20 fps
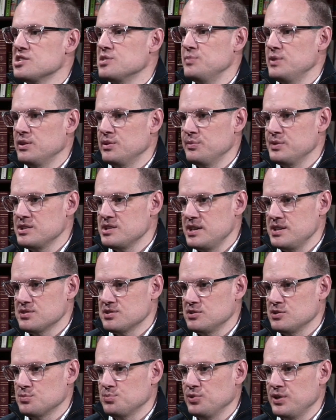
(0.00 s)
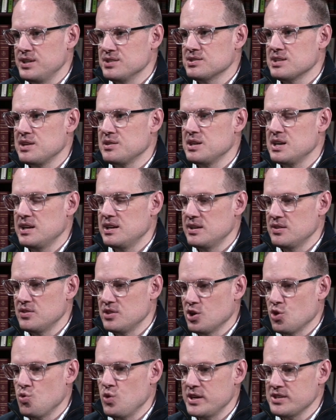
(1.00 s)
be limitations placed. I think
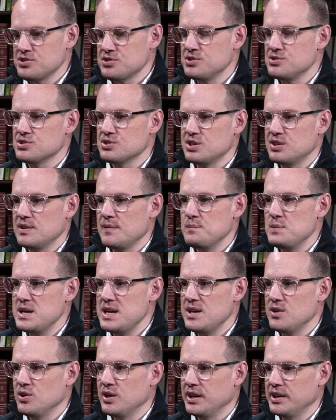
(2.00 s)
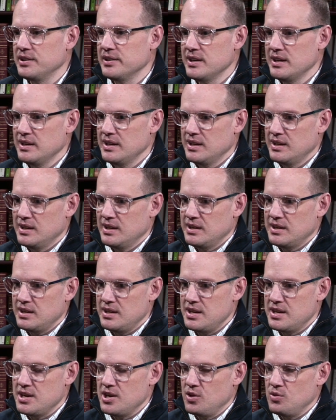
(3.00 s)
the question's going to be on,
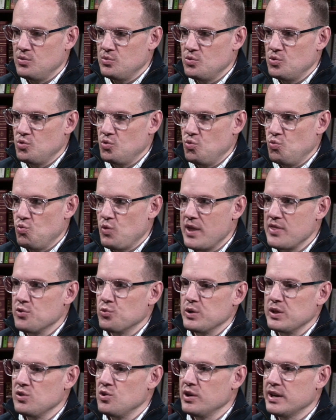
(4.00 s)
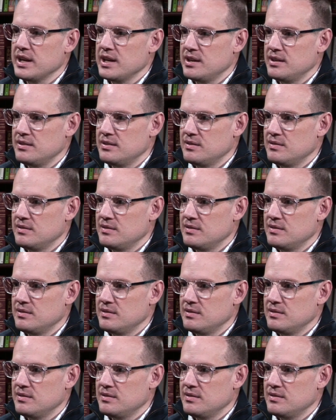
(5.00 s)
whether we look at